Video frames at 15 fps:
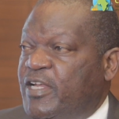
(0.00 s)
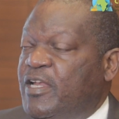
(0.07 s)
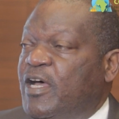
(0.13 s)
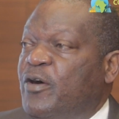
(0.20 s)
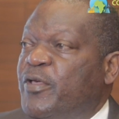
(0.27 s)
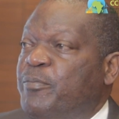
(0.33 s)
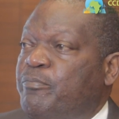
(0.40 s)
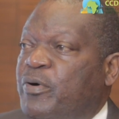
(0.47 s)
and
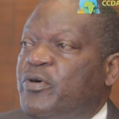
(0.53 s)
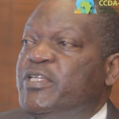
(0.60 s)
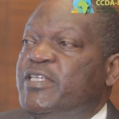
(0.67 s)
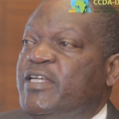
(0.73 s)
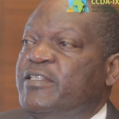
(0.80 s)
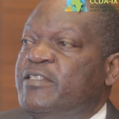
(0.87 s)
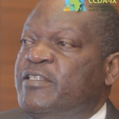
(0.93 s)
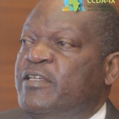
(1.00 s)
how
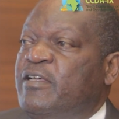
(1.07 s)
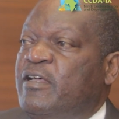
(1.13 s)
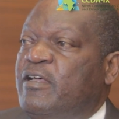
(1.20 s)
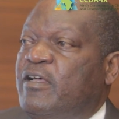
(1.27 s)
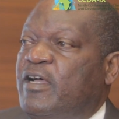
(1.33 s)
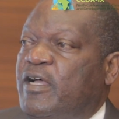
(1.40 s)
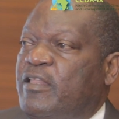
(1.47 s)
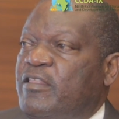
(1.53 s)
important
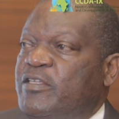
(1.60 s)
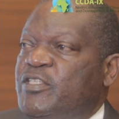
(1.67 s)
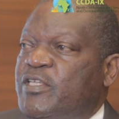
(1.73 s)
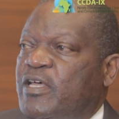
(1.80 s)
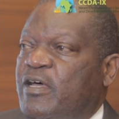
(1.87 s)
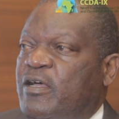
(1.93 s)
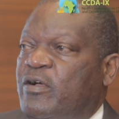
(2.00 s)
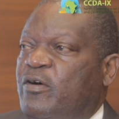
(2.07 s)
this
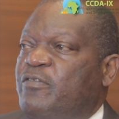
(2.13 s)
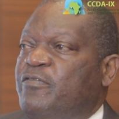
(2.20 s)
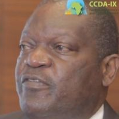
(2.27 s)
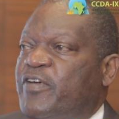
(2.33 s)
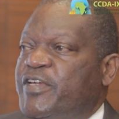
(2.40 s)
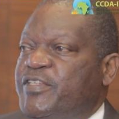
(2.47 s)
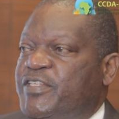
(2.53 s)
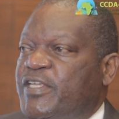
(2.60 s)

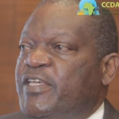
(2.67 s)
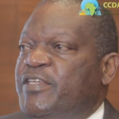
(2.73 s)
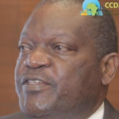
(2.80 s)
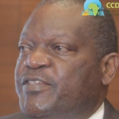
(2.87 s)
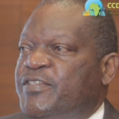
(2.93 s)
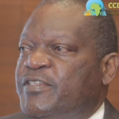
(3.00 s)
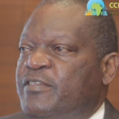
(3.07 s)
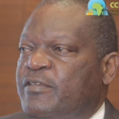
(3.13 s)
conference
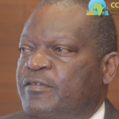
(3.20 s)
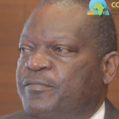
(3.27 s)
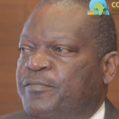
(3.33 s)
is.